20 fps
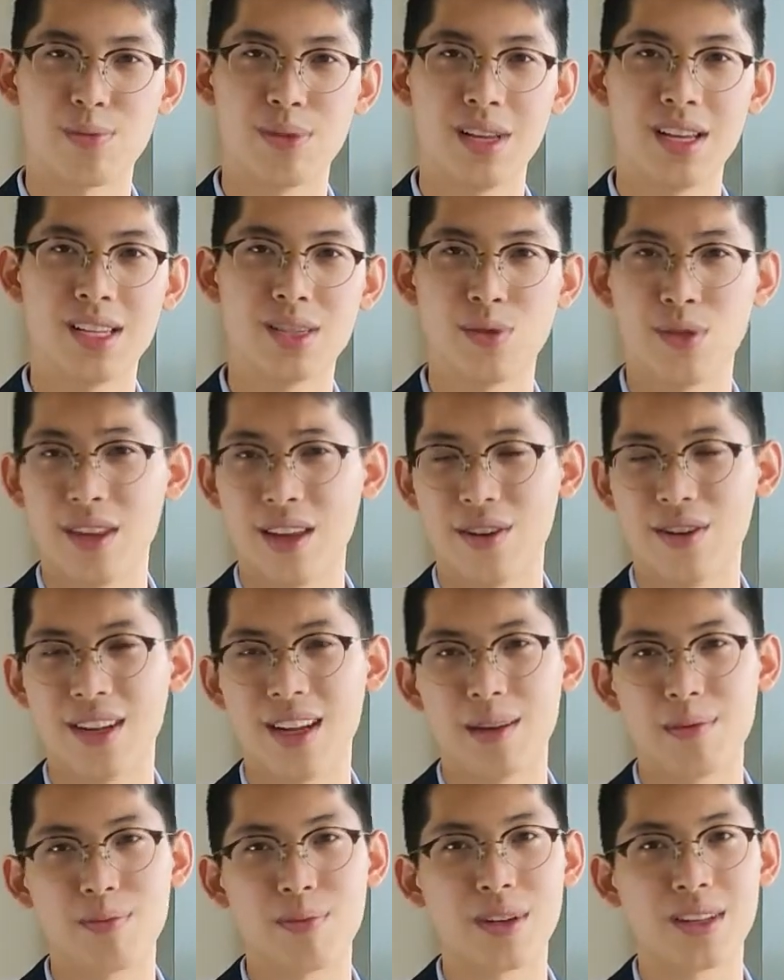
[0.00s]
place without
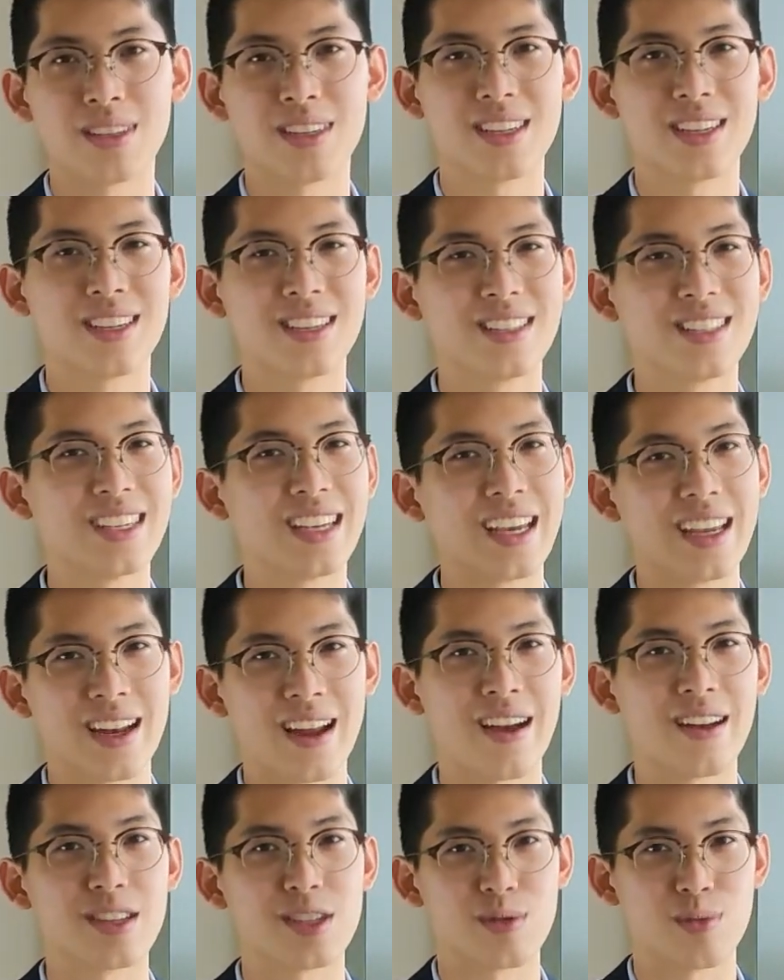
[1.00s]
that particular
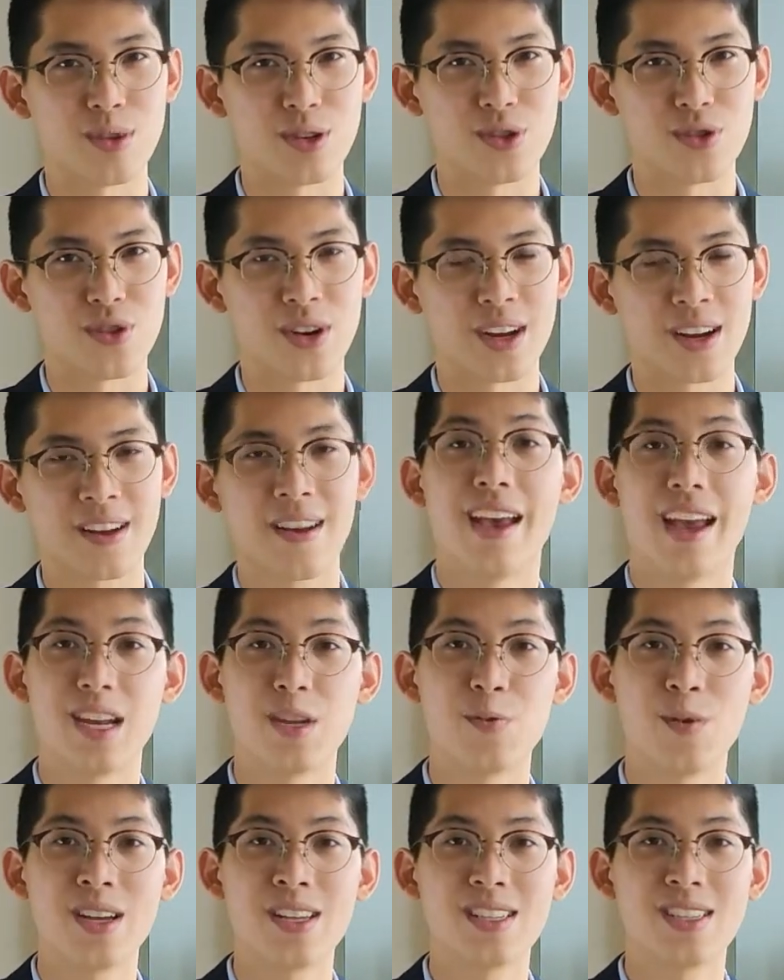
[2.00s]
enhancement drug.
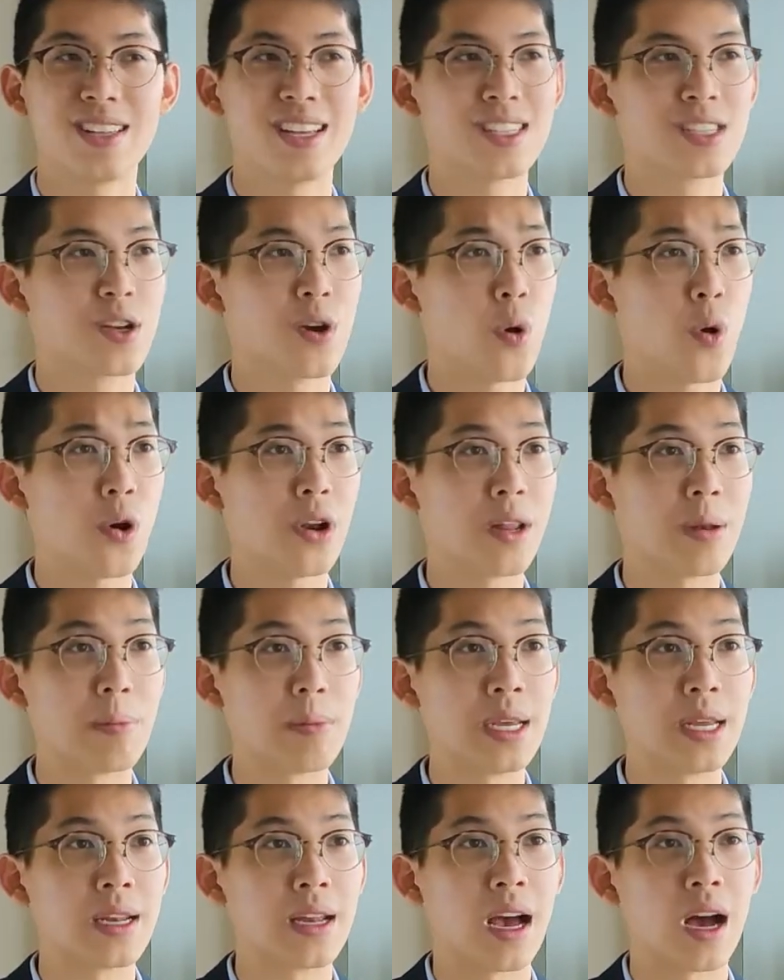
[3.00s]
Anyways, let's go on and
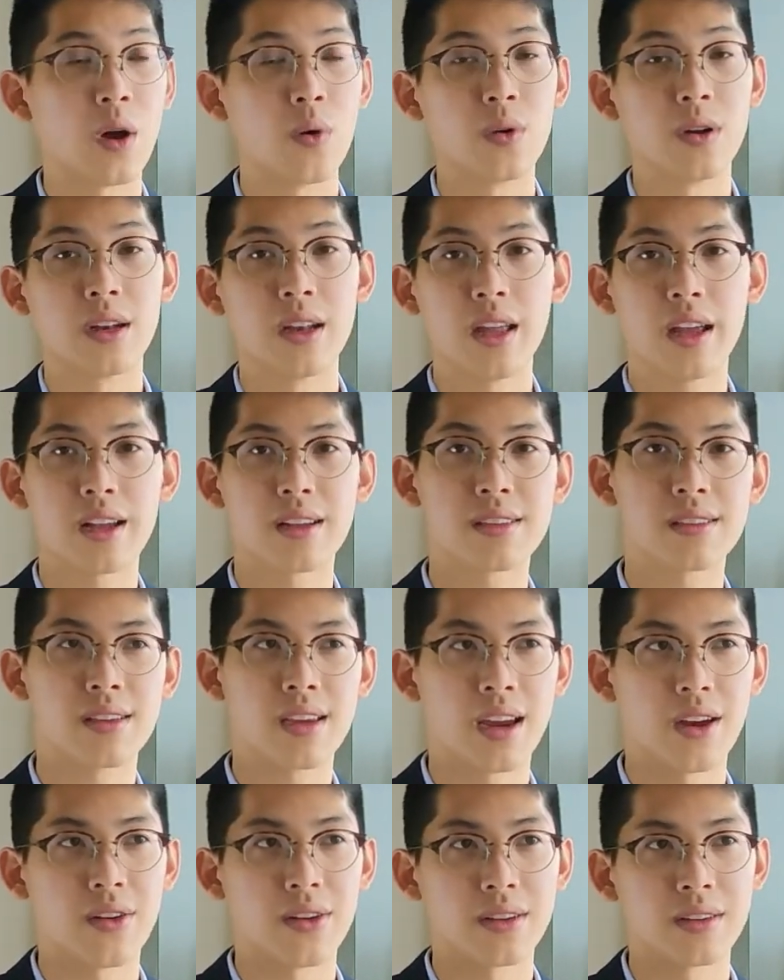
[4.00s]
meet our next
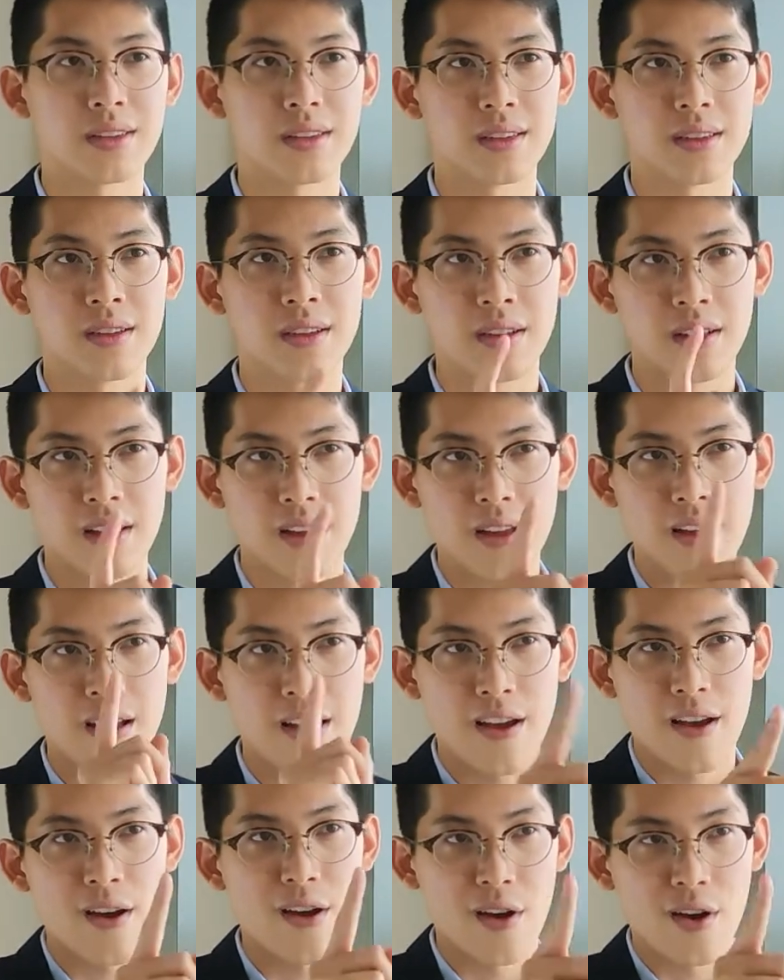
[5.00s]
character
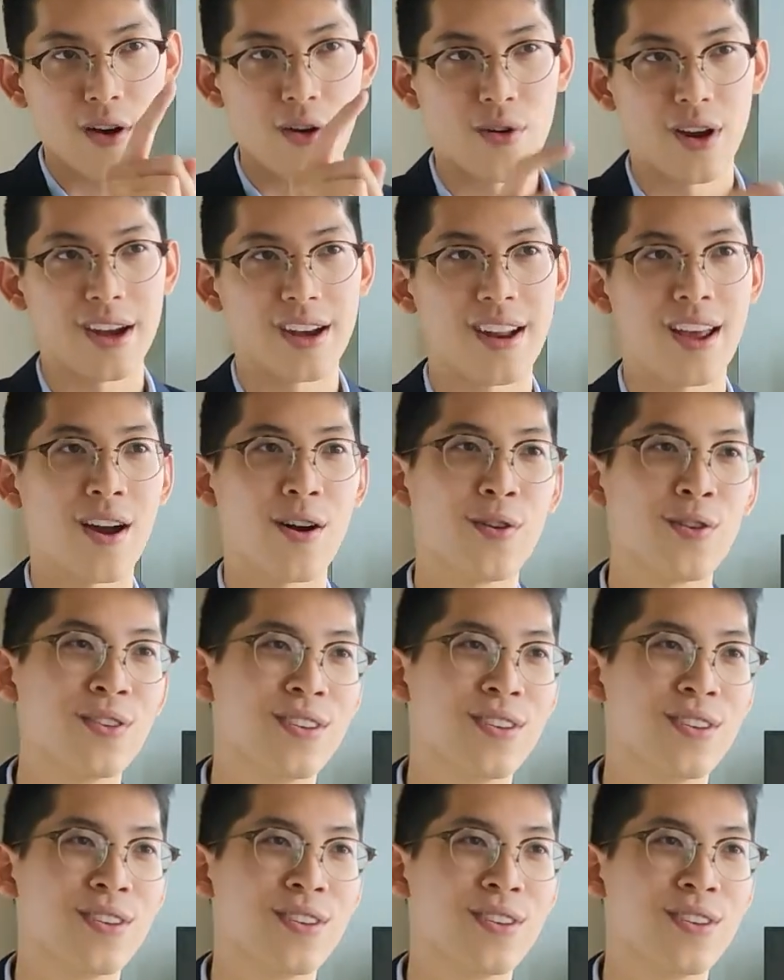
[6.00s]
right now.